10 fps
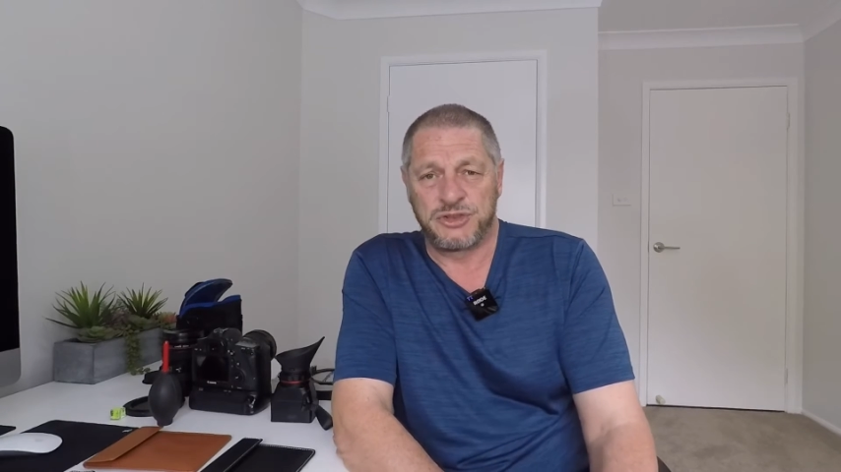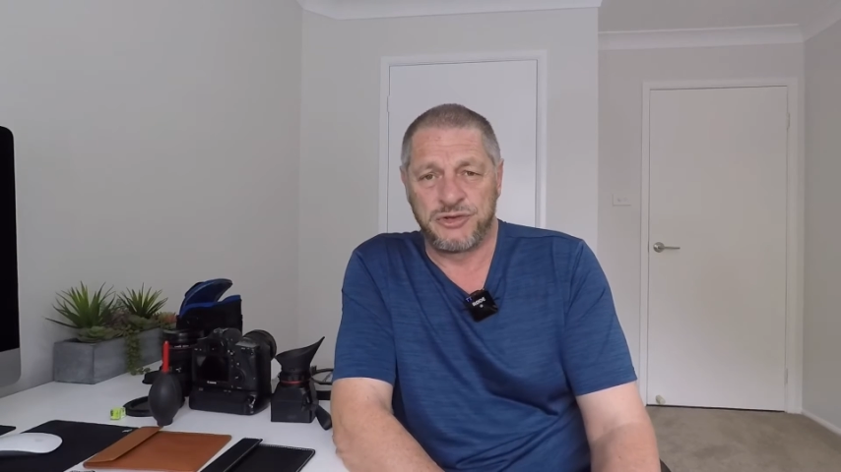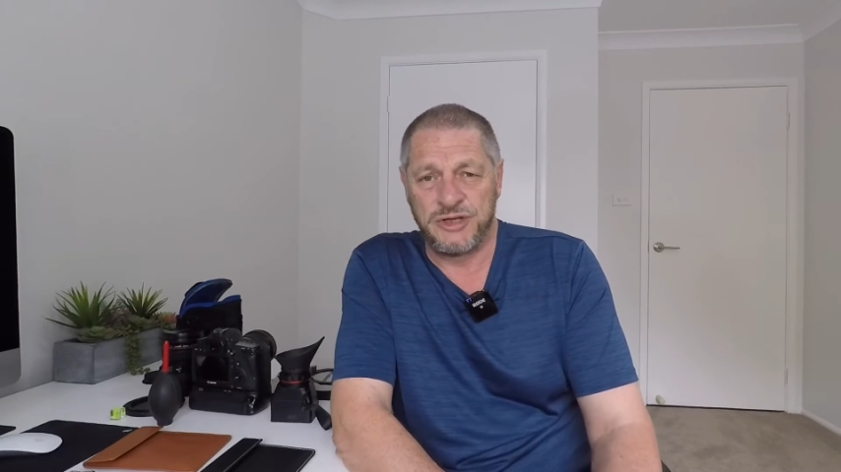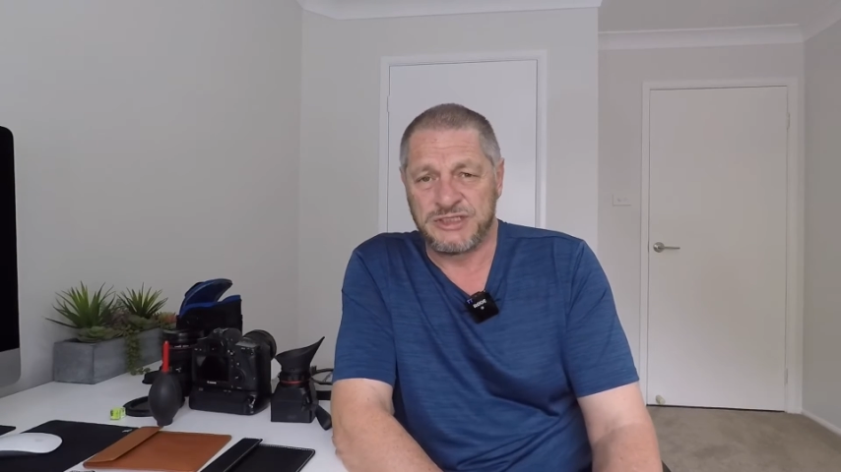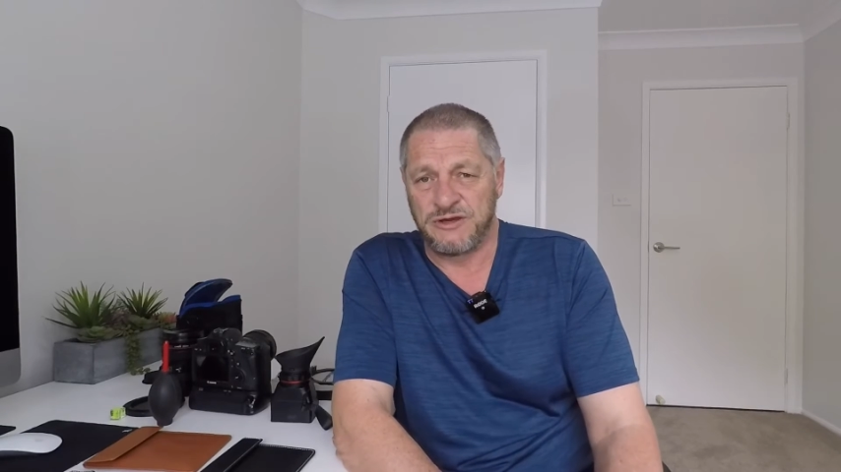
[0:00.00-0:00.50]

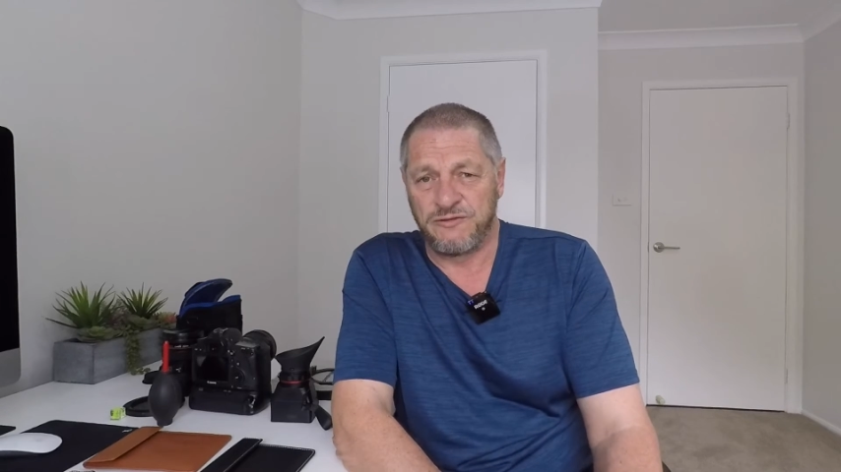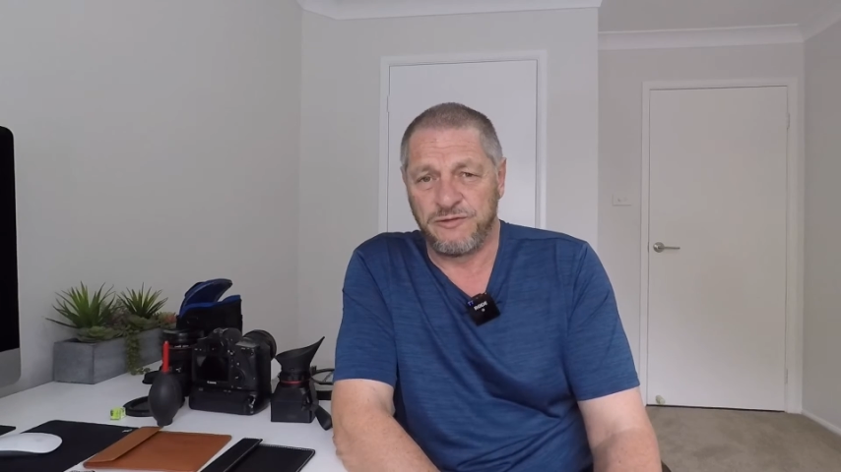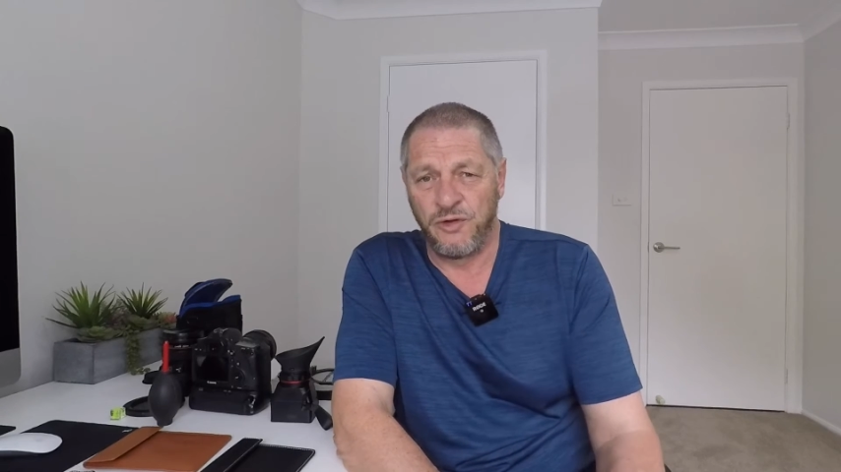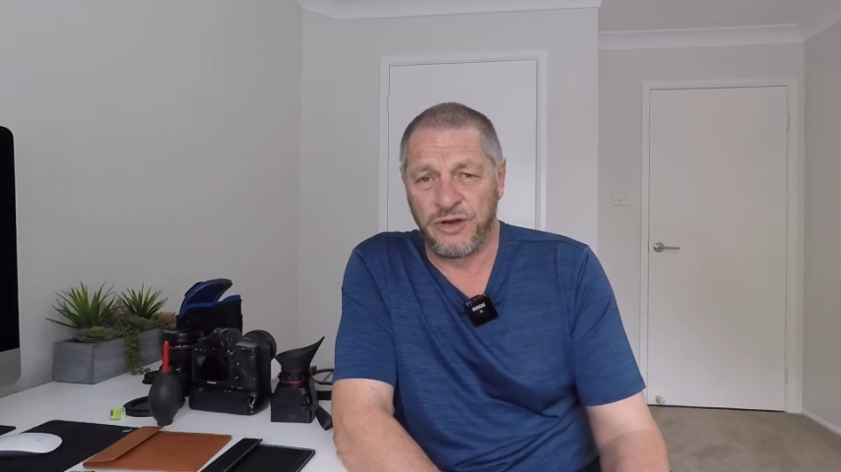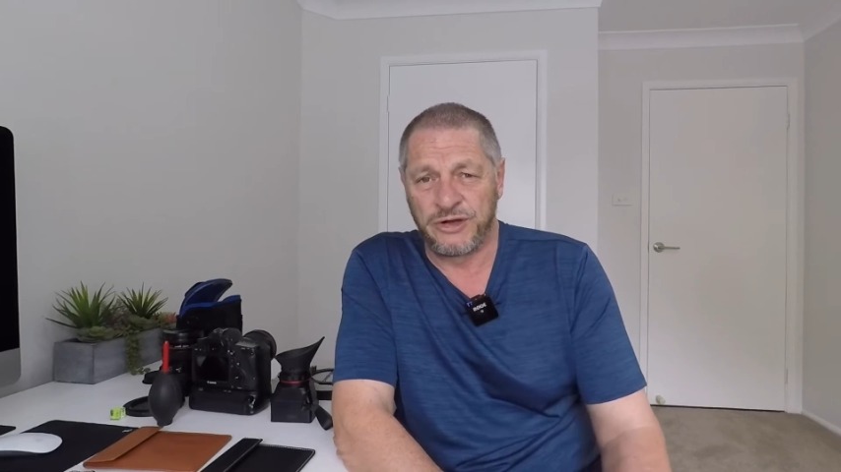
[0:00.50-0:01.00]
trees that had
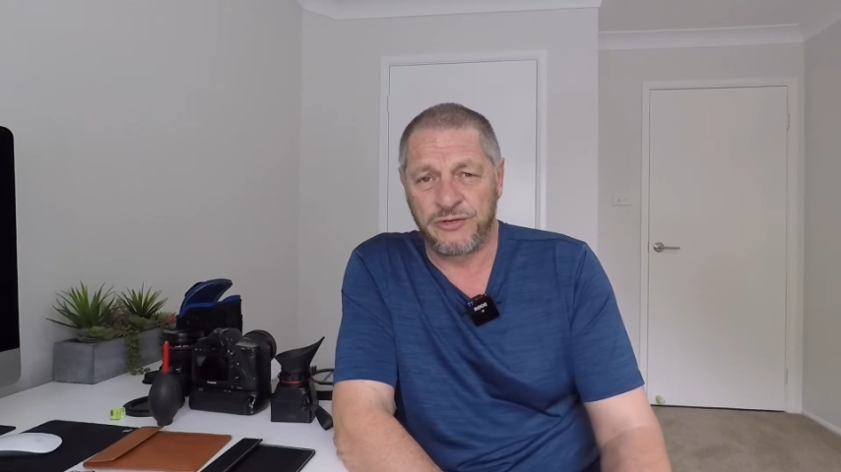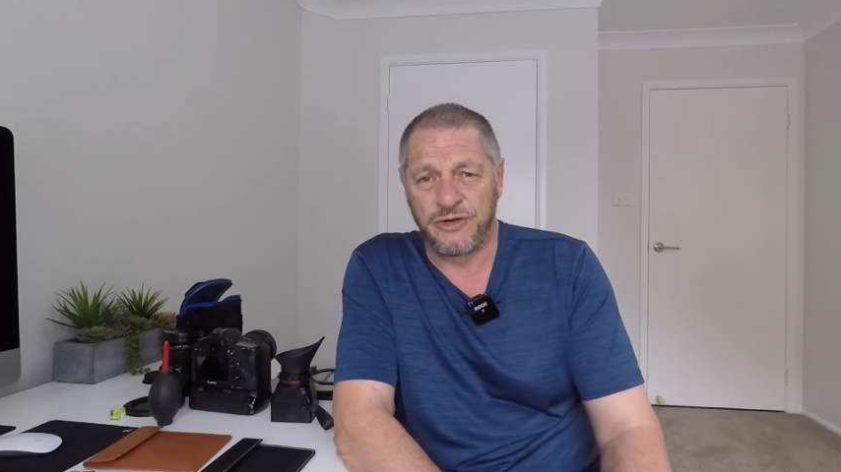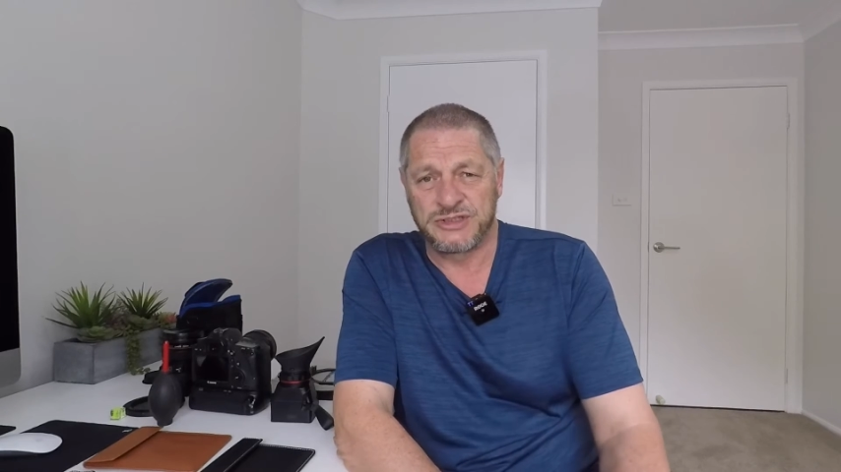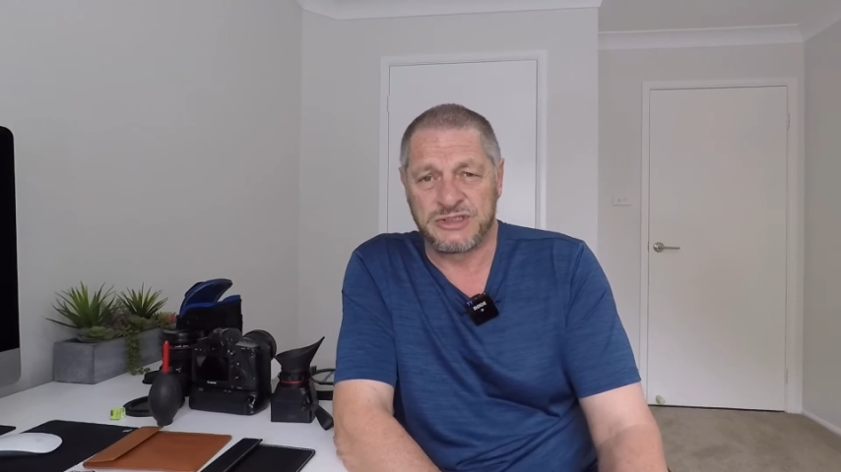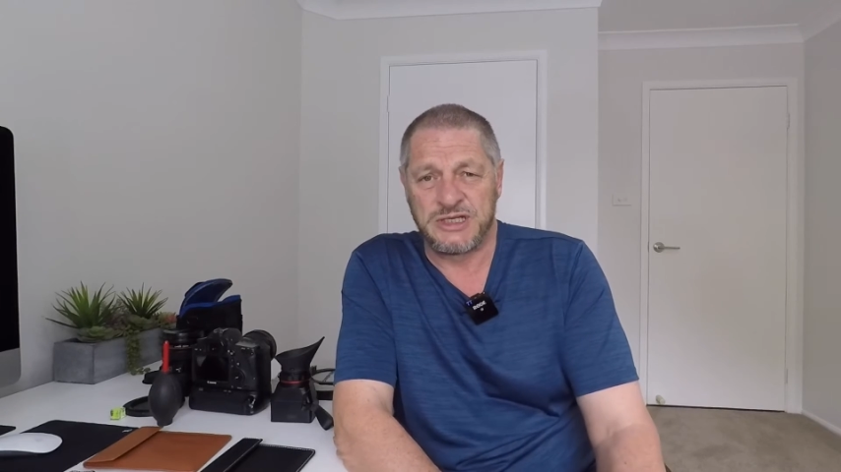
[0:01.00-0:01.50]
fallen across